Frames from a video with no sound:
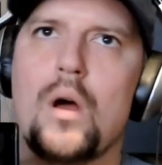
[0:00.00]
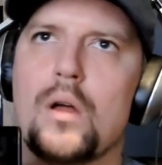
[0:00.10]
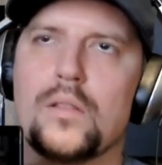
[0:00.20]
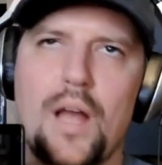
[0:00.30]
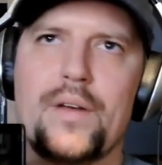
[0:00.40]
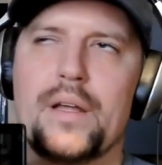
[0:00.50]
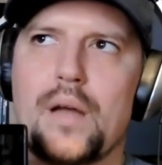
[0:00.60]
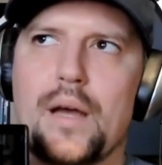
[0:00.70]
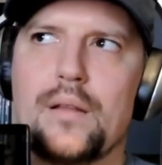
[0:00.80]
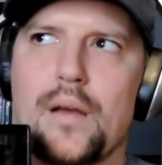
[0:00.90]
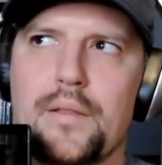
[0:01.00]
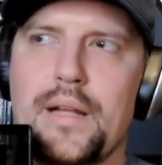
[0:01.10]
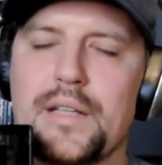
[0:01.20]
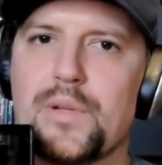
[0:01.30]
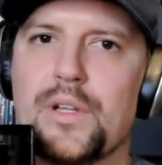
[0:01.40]
Love it. I, I think
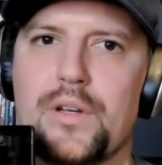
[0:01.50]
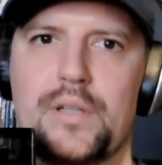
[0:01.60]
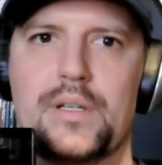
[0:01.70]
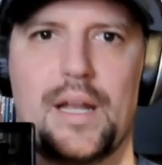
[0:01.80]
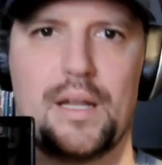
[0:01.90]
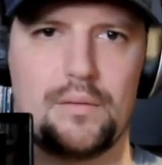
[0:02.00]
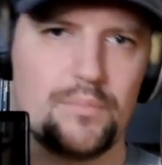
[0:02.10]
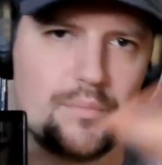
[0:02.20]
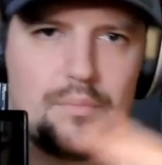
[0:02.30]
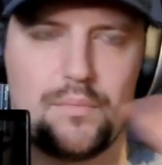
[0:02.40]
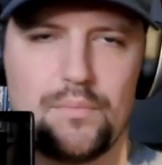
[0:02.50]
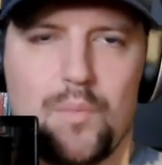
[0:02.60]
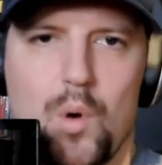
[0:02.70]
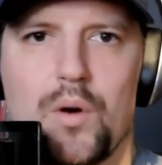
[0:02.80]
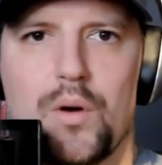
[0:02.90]
that's really good getting
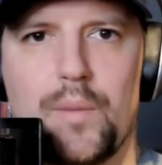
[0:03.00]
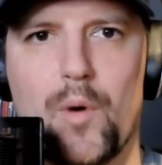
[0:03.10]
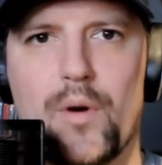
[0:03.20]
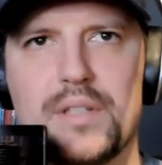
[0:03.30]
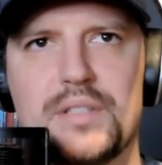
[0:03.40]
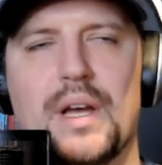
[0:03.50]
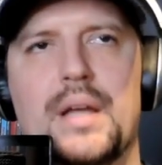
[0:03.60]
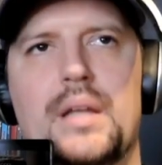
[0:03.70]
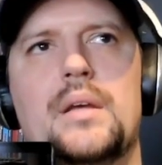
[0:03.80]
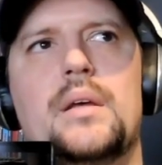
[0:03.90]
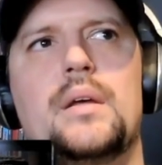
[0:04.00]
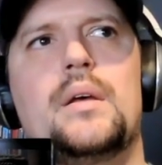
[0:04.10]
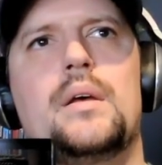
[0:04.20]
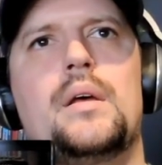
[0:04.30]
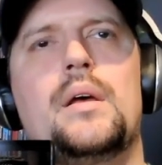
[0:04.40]
more more insight.
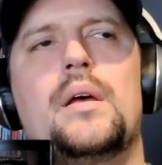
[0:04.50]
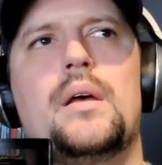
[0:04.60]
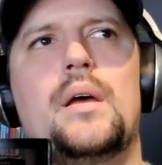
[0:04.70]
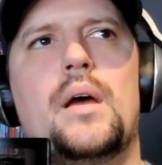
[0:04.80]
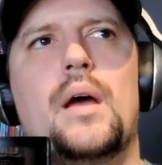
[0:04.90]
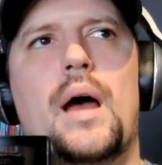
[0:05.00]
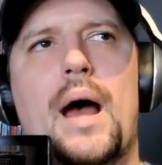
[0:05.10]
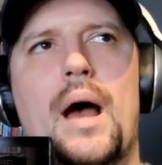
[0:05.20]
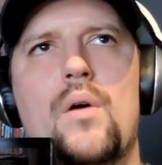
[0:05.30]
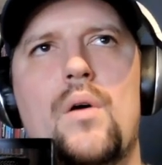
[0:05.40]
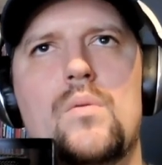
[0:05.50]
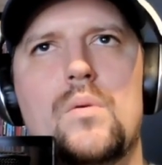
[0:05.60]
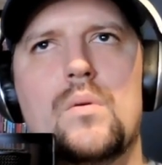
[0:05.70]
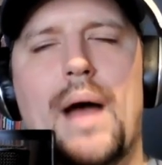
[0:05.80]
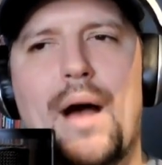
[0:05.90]
Yeah. How
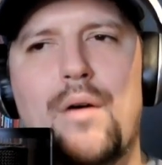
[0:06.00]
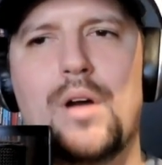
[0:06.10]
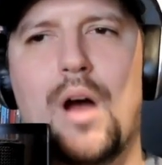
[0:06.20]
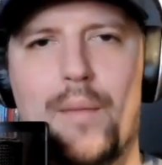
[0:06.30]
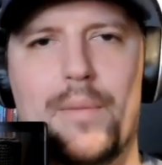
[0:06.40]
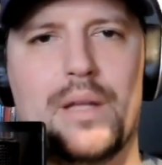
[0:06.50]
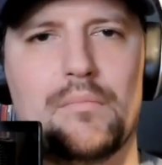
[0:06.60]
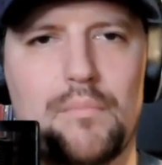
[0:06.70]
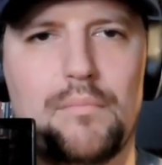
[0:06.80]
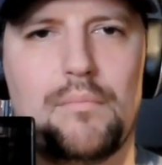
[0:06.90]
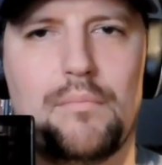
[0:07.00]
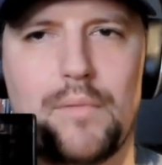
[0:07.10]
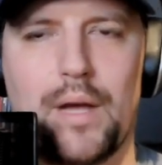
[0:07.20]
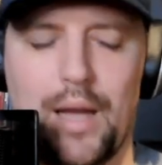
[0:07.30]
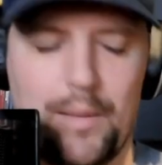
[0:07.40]
how common?
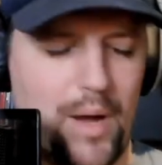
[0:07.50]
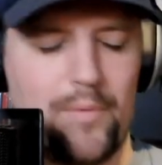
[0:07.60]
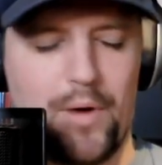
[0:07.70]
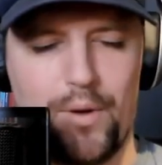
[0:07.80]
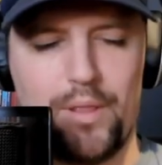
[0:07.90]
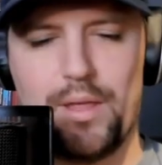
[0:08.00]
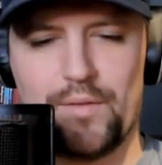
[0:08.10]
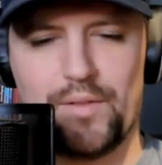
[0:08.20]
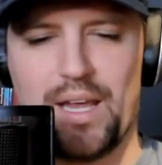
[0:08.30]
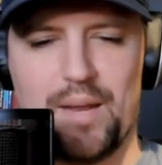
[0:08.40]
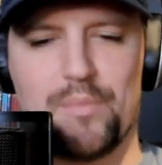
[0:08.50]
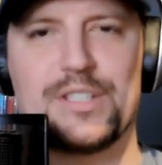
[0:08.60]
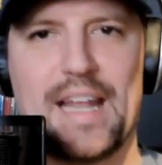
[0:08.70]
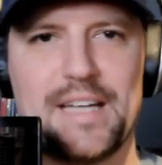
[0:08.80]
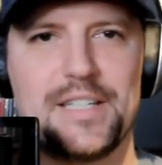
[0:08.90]
Like I'm I'm, going to think of like in
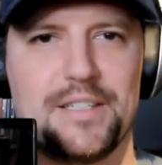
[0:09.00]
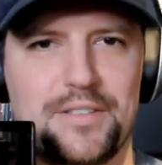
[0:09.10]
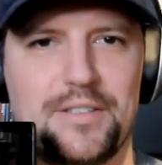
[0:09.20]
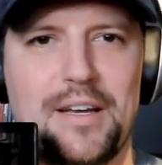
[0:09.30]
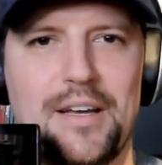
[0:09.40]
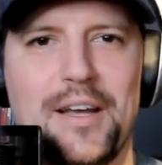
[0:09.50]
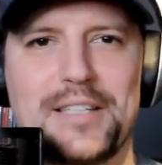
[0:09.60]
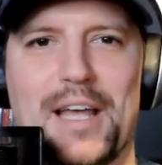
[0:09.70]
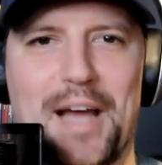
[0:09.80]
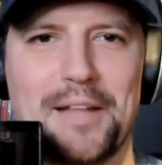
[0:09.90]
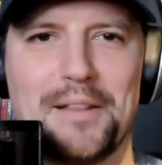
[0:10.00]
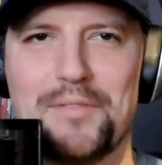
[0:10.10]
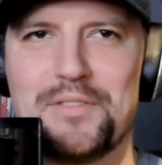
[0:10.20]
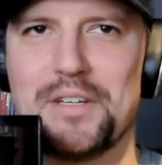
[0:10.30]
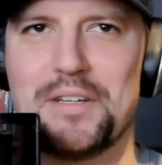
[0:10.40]
percentages. Yeah. I, would
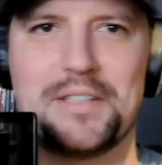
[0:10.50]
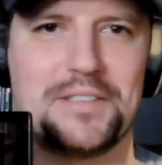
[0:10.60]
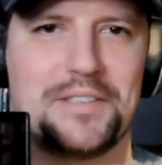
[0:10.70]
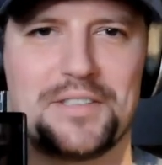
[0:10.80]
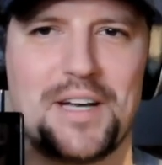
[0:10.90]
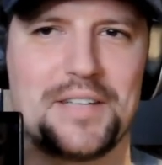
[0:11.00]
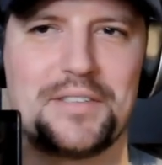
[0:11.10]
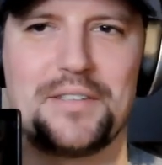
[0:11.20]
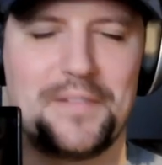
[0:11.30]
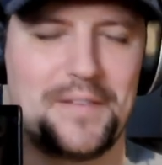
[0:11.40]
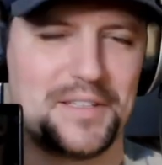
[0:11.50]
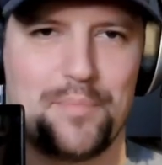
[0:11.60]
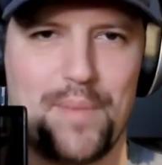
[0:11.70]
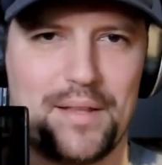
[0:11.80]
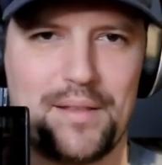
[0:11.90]
love to just discuss this
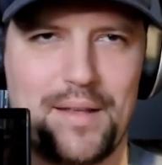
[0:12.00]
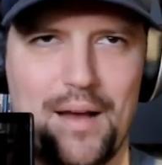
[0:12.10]
myth.